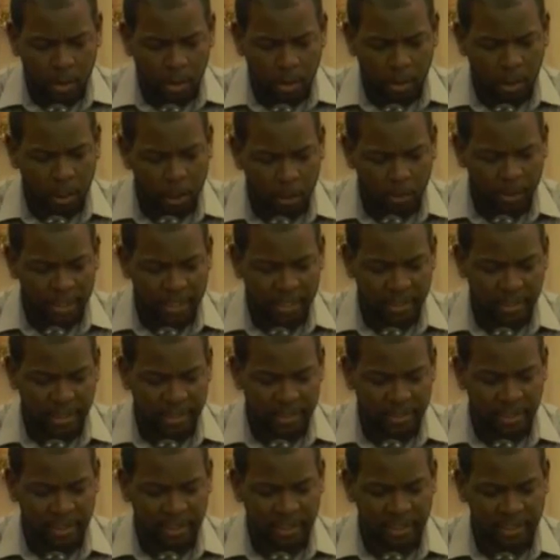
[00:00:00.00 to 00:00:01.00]
Look what he
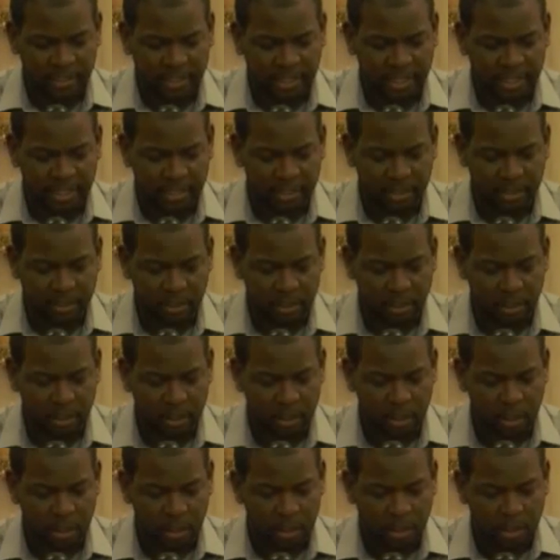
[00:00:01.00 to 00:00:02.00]
says here. He says
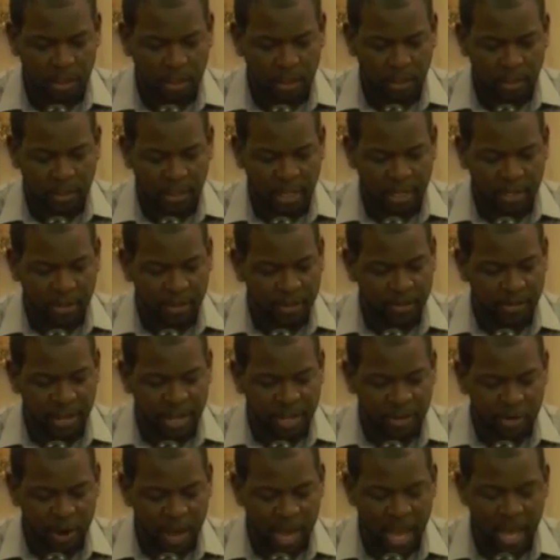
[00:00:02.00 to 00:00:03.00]
that you
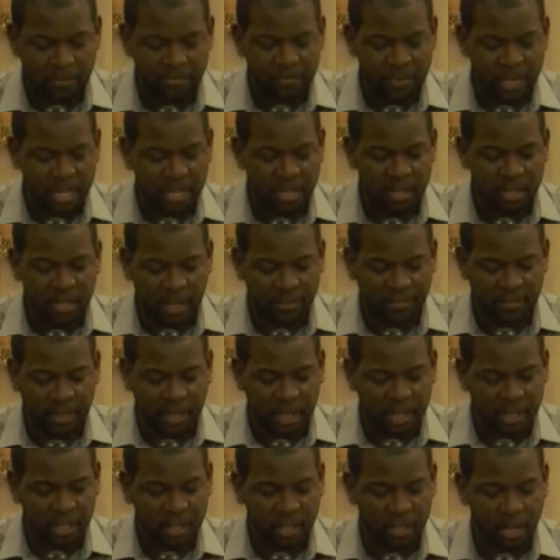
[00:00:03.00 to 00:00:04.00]
said you have need of
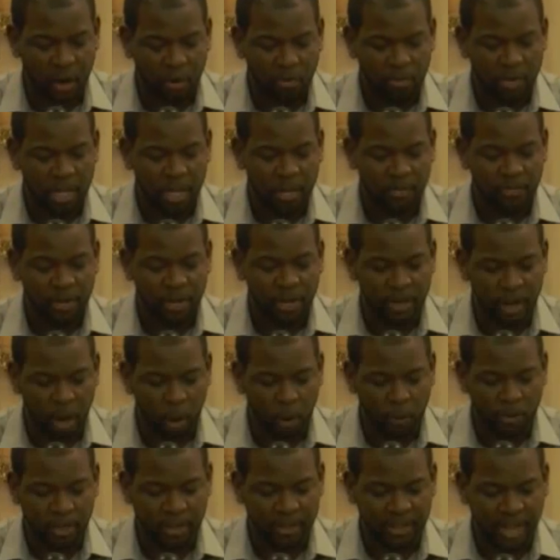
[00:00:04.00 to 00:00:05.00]
nothing, and you don't even
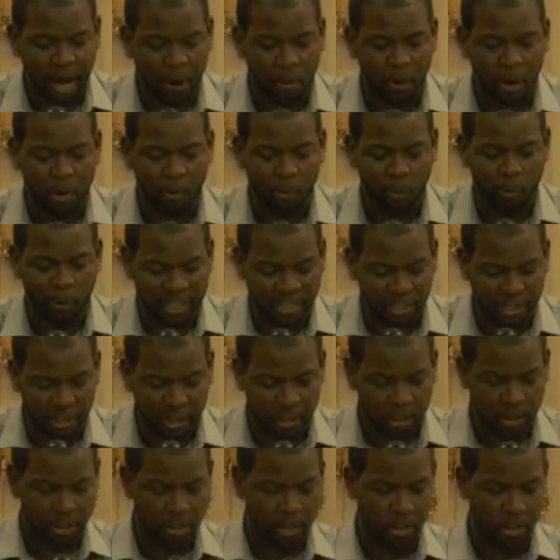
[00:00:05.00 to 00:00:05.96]
know that thou art wretched,